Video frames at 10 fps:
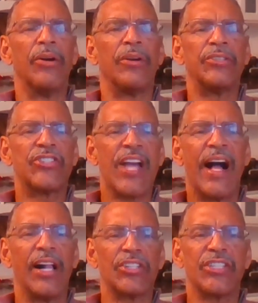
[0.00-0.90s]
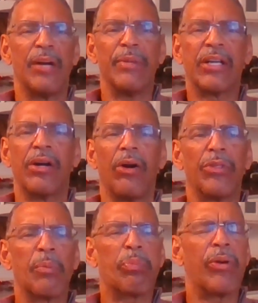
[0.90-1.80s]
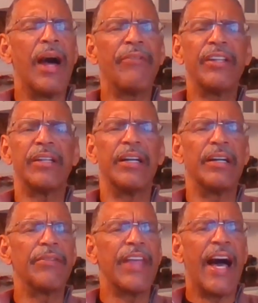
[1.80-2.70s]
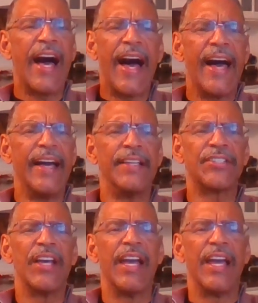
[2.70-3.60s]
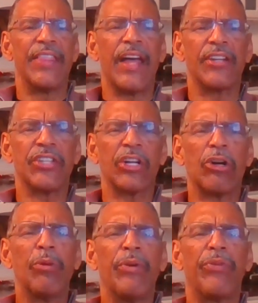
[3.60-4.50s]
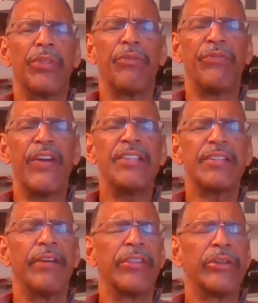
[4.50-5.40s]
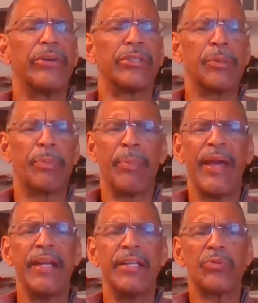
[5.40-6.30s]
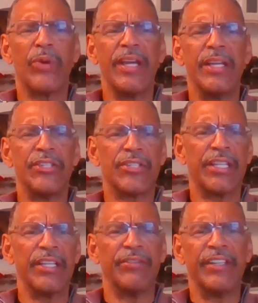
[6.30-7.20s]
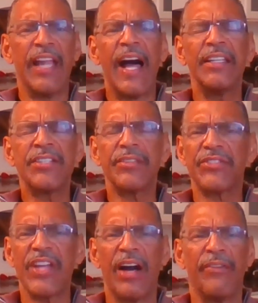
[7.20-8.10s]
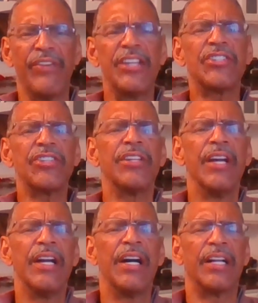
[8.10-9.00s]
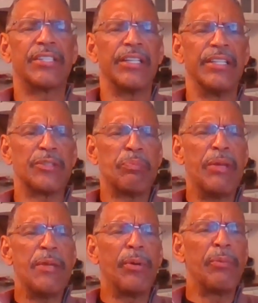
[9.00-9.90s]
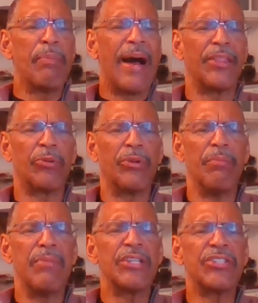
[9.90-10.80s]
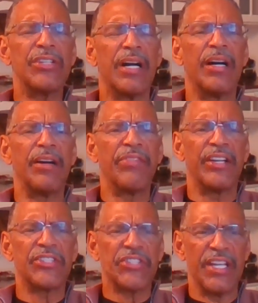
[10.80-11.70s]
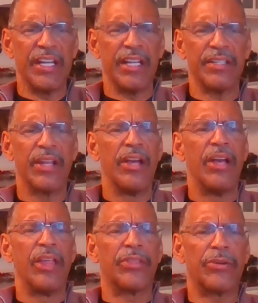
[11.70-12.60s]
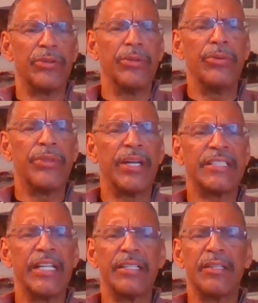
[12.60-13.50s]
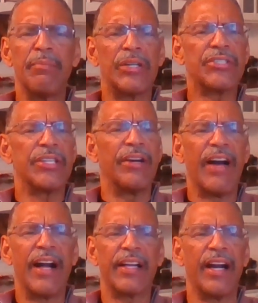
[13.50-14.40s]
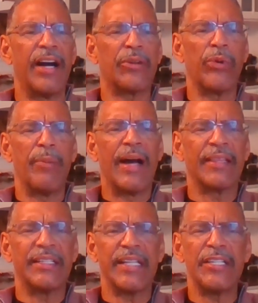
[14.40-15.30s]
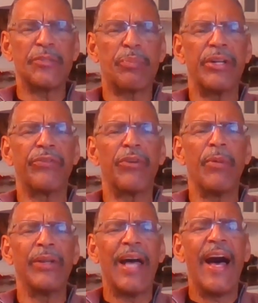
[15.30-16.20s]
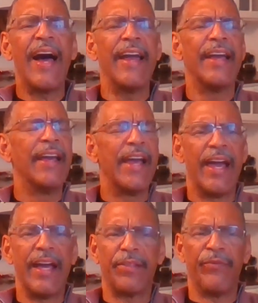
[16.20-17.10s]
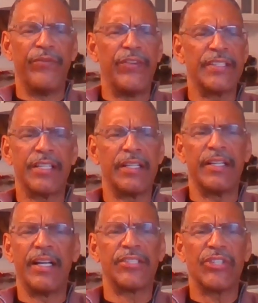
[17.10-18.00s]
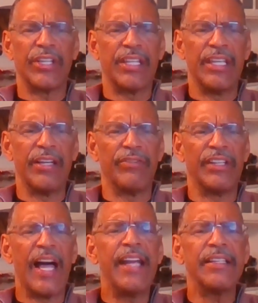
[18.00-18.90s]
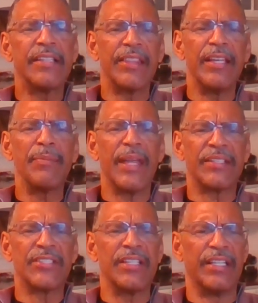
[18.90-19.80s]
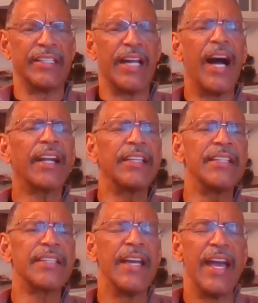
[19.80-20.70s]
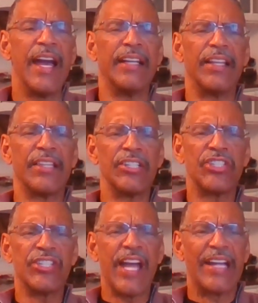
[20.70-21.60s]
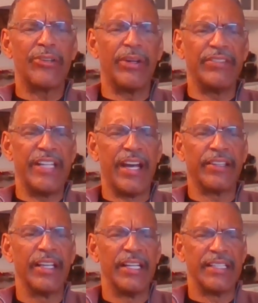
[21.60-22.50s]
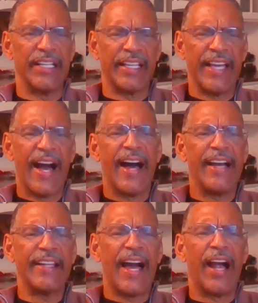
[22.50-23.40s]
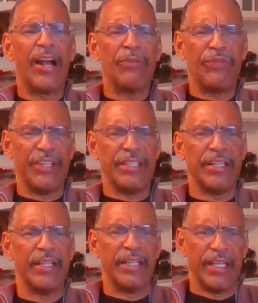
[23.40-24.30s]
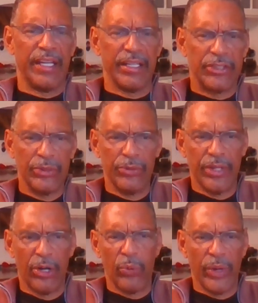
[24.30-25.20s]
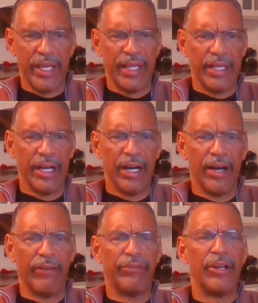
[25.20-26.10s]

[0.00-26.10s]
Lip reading: Child shall be called the prophet of the highest, and thou shalt go before the face of the Lord to prepare his ways, to give knowledge of salvation unto his people by the remission of their sins, through the tender mercy of our God, whereby the day spring from on high hath visited us, to give light to them that sit in darkness and in the shadow of death, to guide our feet into the way of